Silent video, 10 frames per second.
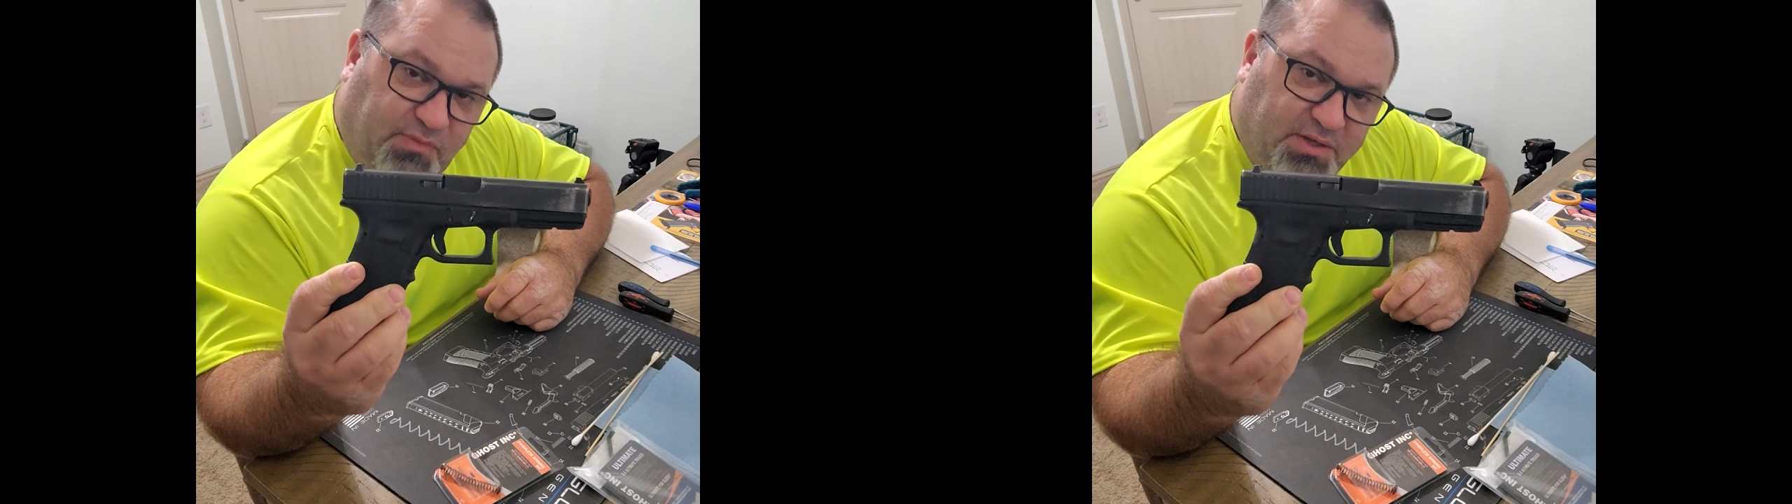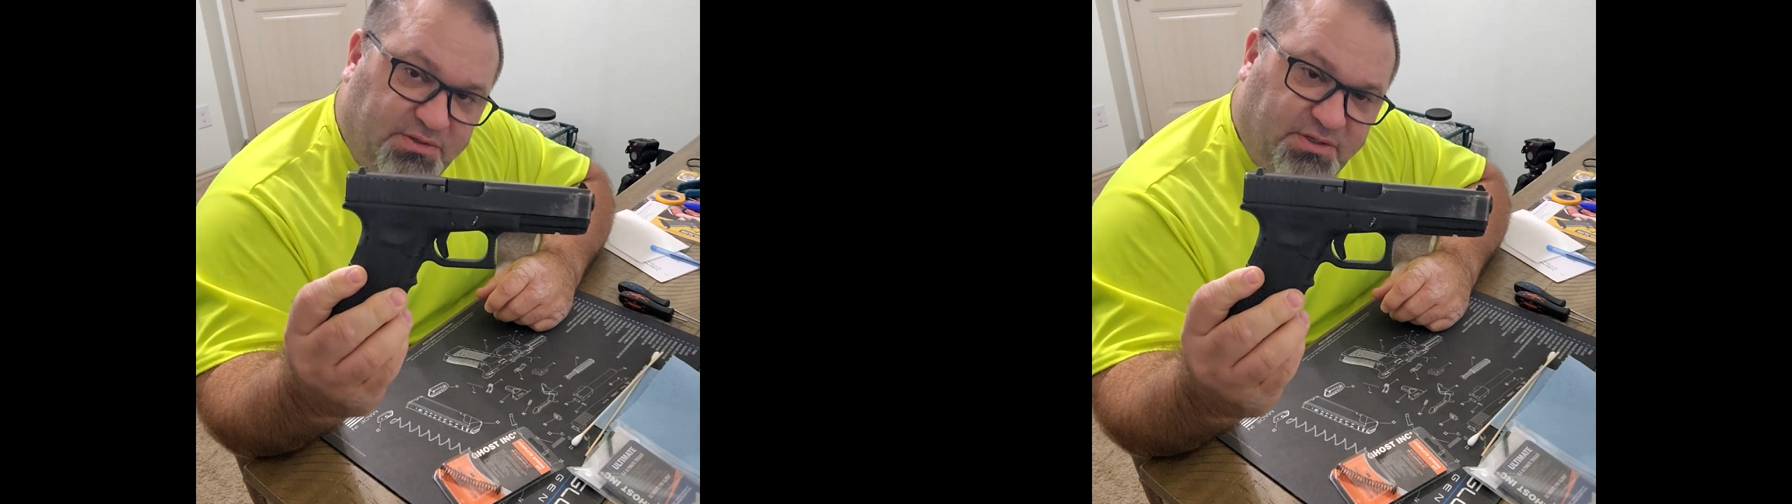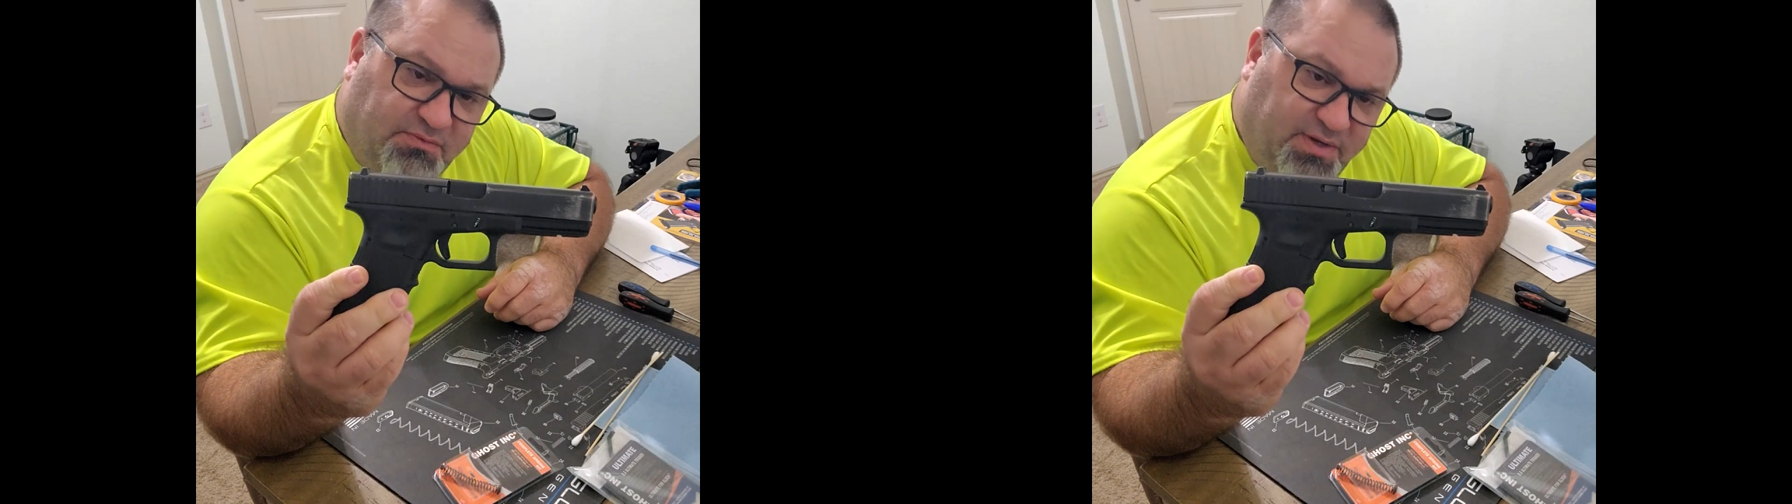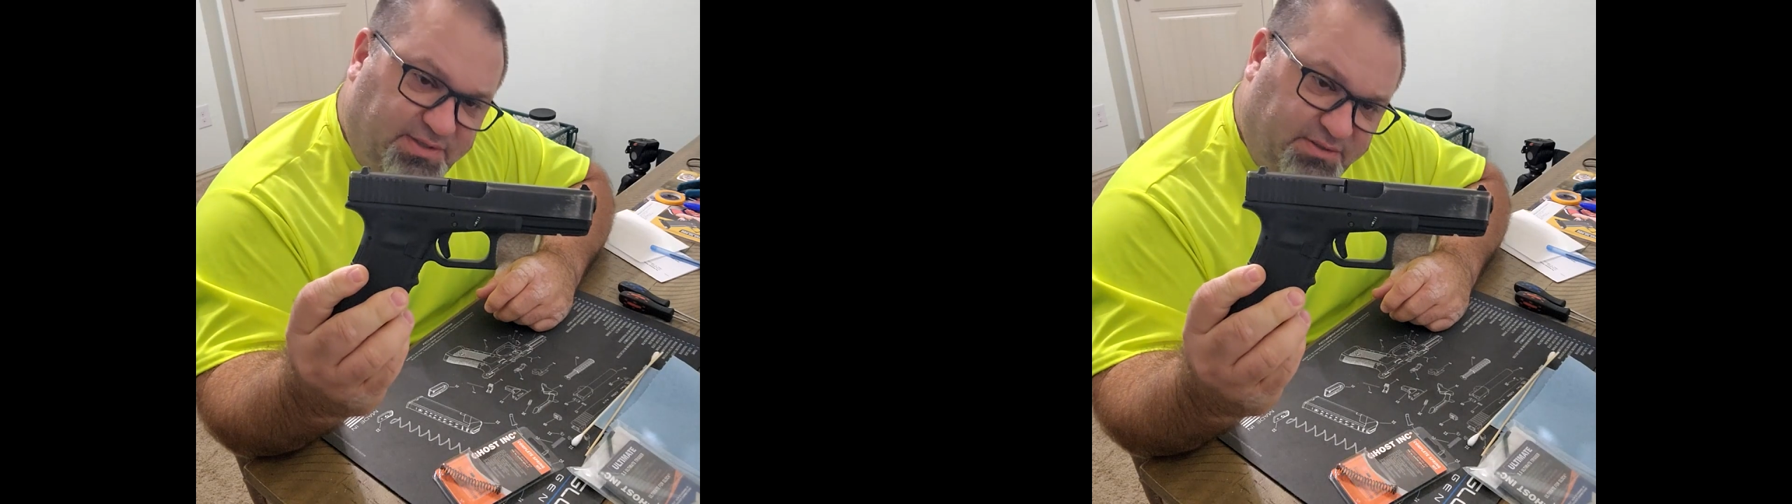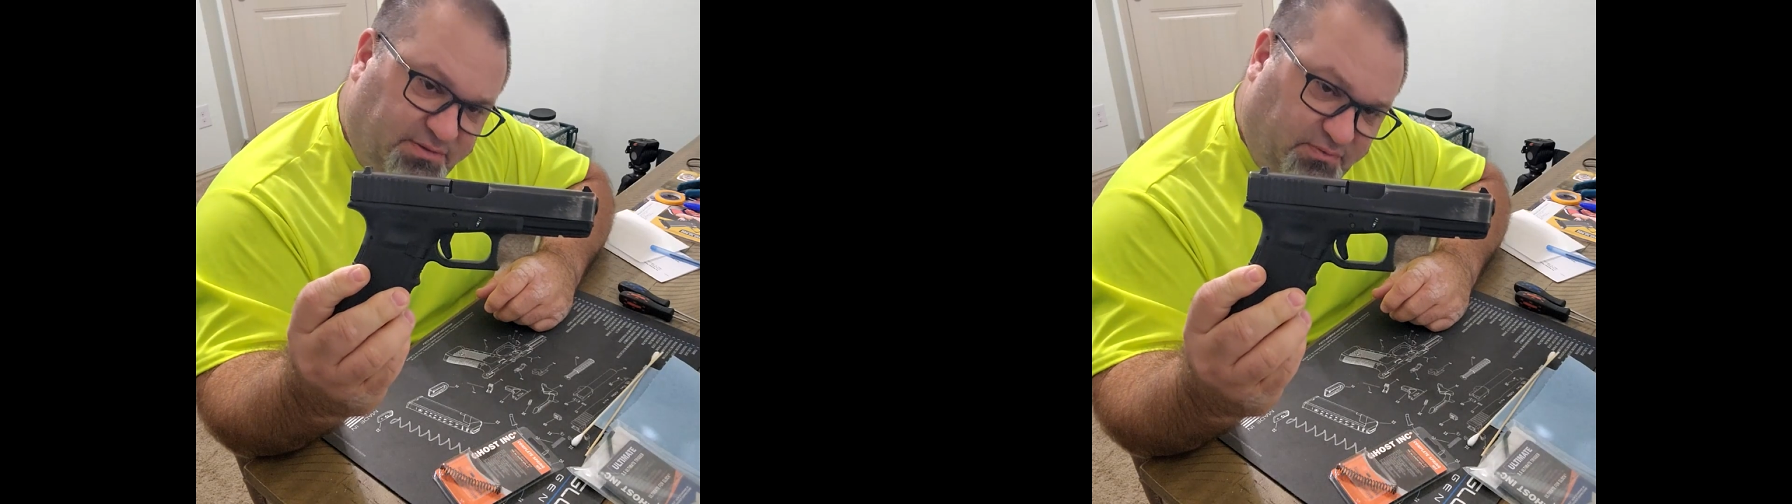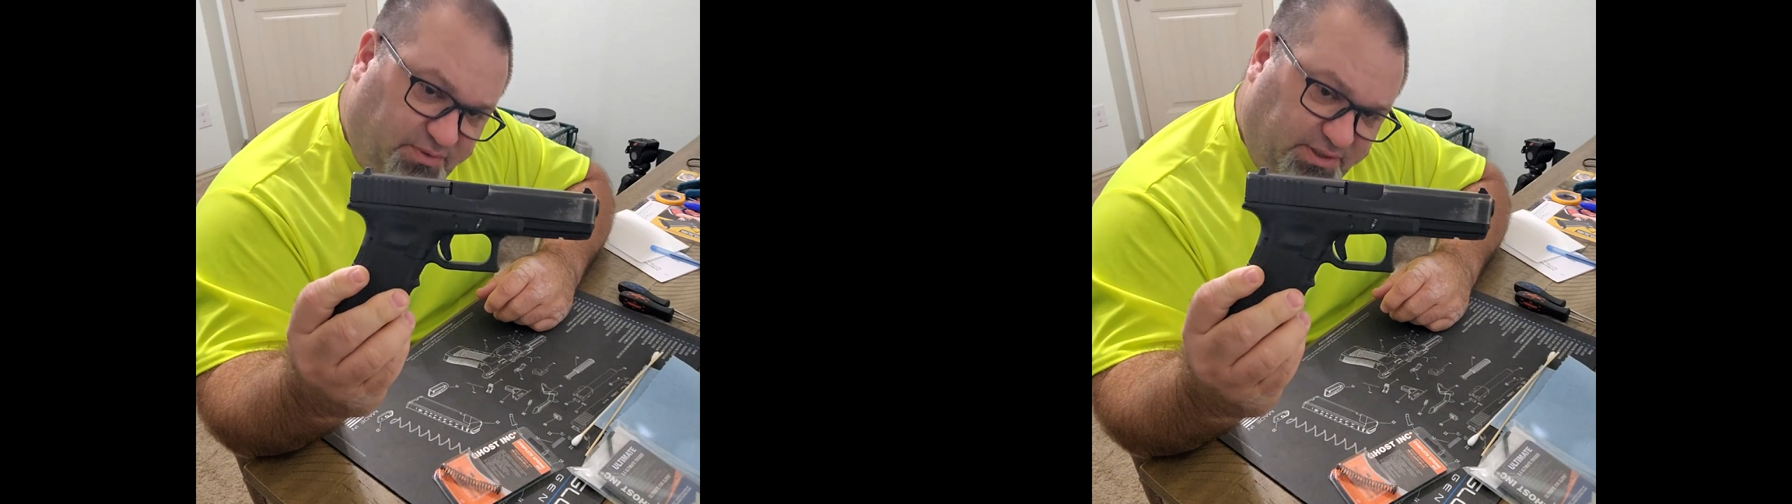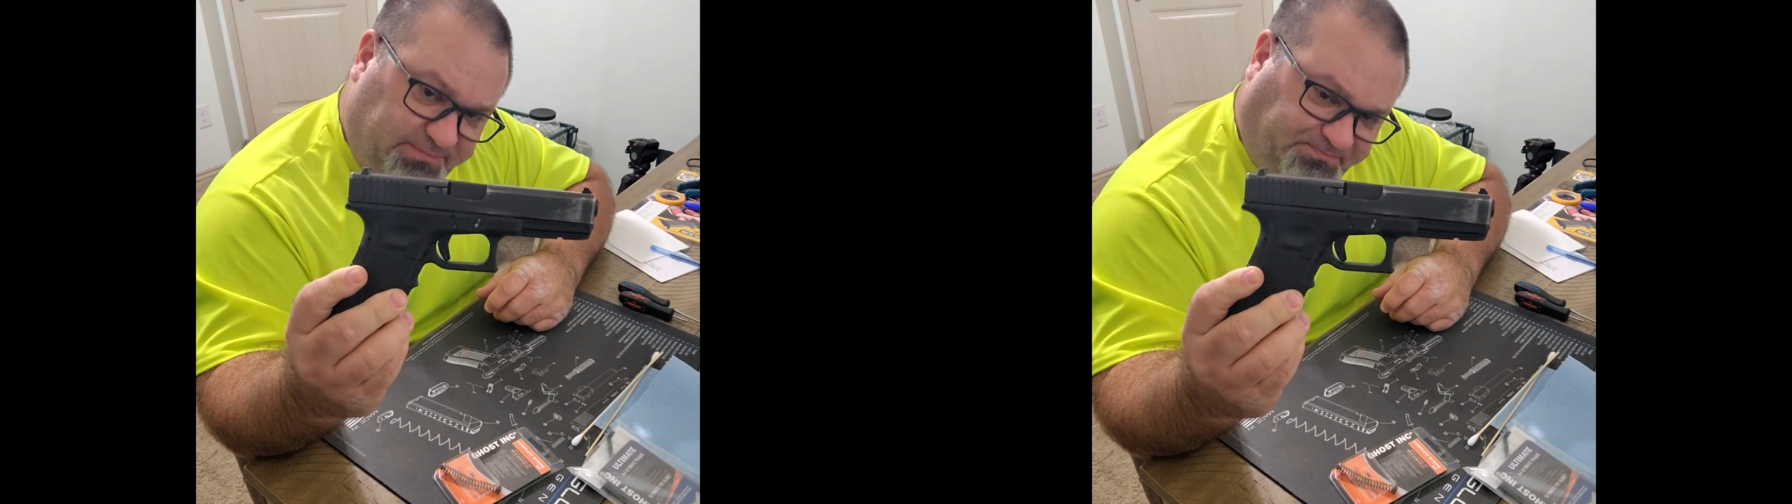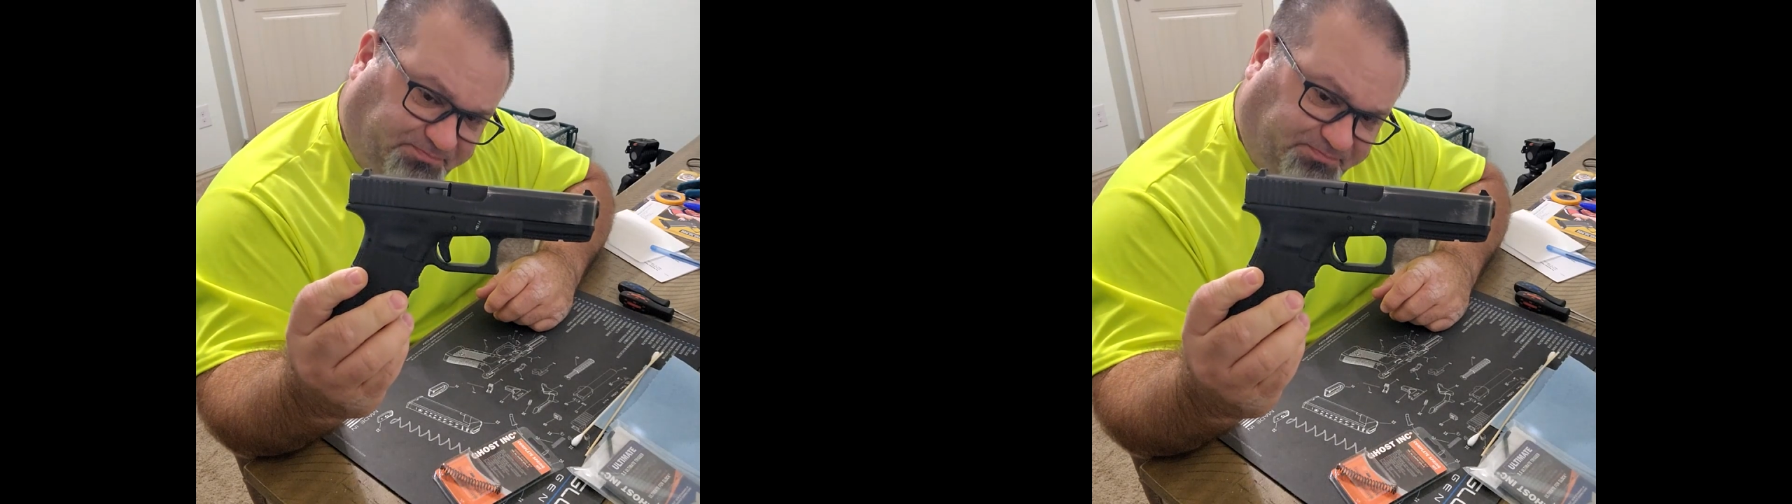Generation 3